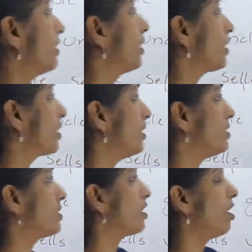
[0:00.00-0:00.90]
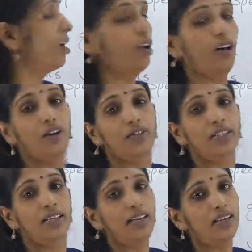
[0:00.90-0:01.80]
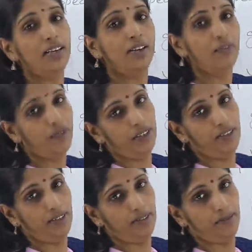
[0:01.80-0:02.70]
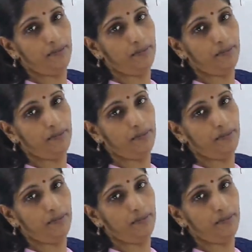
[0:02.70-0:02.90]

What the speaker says: English all over the world.